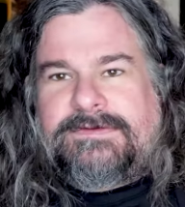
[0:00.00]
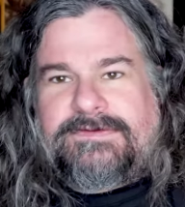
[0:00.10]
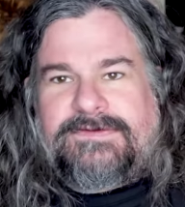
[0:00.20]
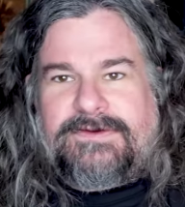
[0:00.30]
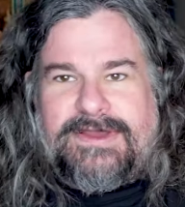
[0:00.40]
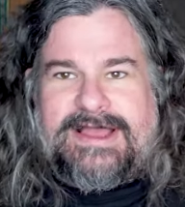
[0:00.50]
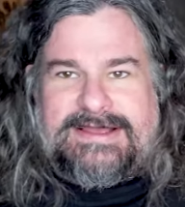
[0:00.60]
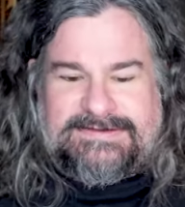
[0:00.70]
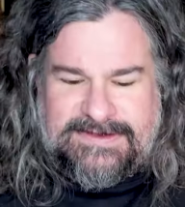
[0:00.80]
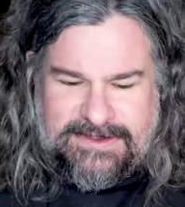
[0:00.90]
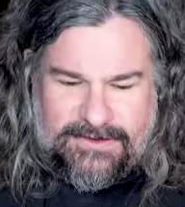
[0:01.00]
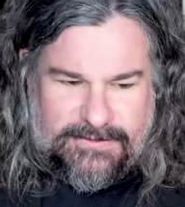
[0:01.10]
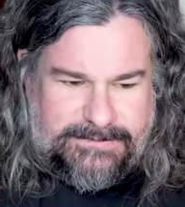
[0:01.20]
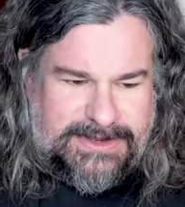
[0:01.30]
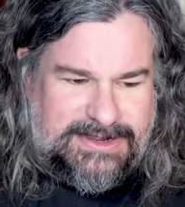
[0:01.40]
So as I
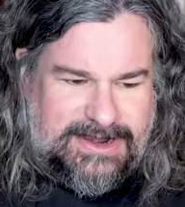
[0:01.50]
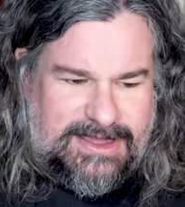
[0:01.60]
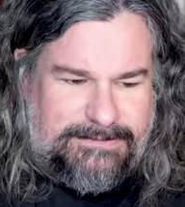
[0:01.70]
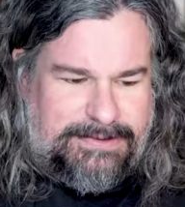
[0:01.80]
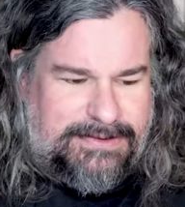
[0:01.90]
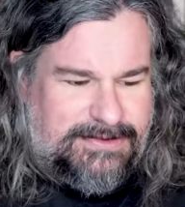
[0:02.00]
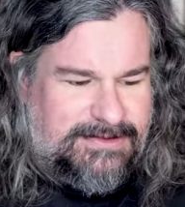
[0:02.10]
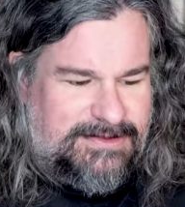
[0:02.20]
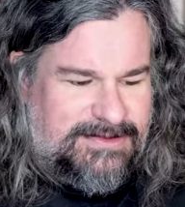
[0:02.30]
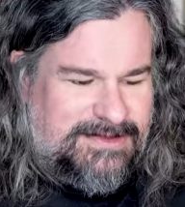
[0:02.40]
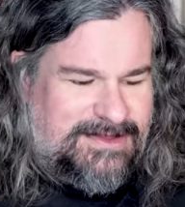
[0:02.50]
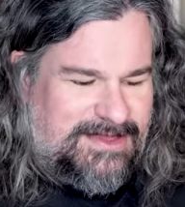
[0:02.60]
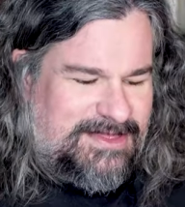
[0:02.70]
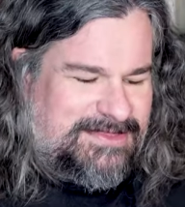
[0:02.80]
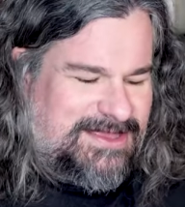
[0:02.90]
open it up,
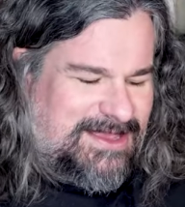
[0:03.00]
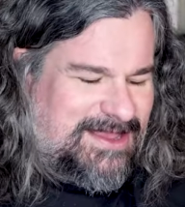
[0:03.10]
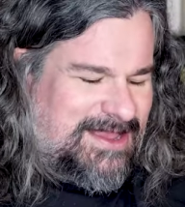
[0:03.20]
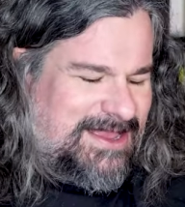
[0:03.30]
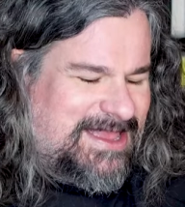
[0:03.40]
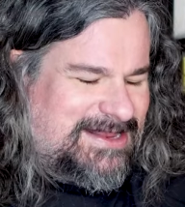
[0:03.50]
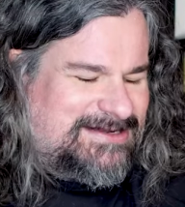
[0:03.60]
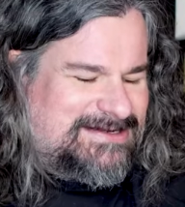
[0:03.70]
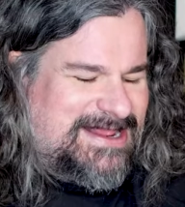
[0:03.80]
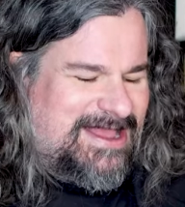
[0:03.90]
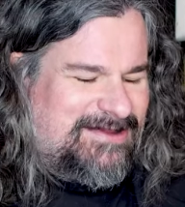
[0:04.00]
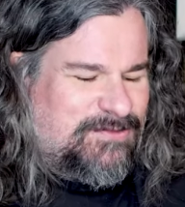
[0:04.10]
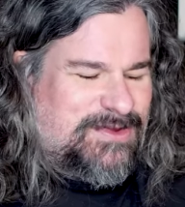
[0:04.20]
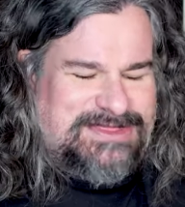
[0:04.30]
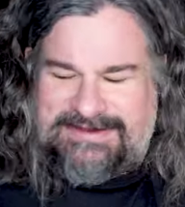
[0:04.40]
the Get
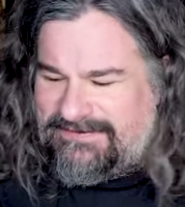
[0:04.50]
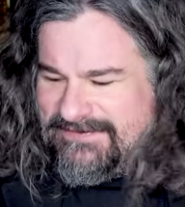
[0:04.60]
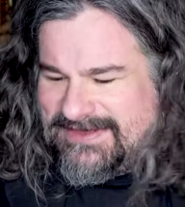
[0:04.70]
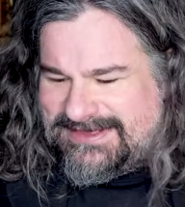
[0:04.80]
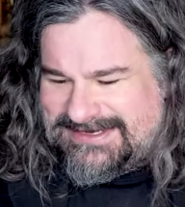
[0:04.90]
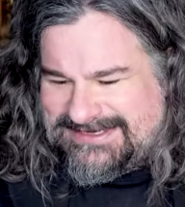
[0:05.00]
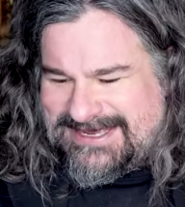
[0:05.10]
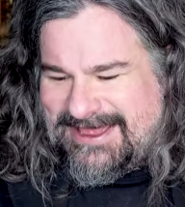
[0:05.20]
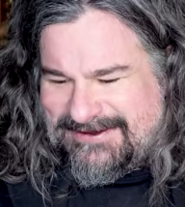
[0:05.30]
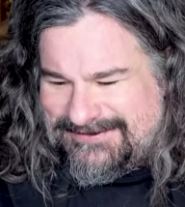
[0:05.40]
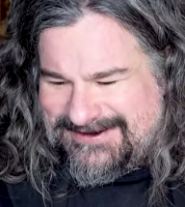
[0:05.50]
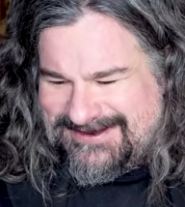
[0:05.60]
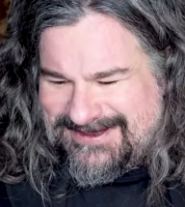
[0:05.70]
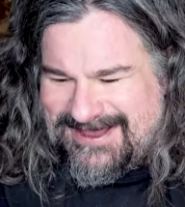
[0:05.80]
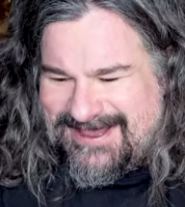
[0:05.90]
Down With The Philly sound
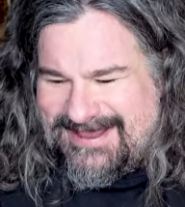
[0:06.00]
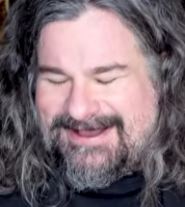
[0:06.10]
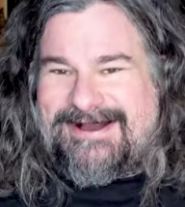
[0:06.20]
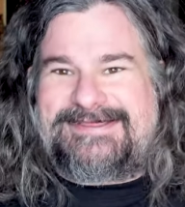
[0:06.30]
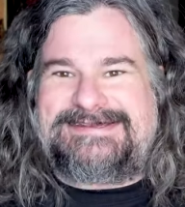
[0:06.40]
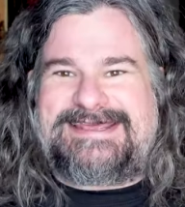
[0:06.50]
on the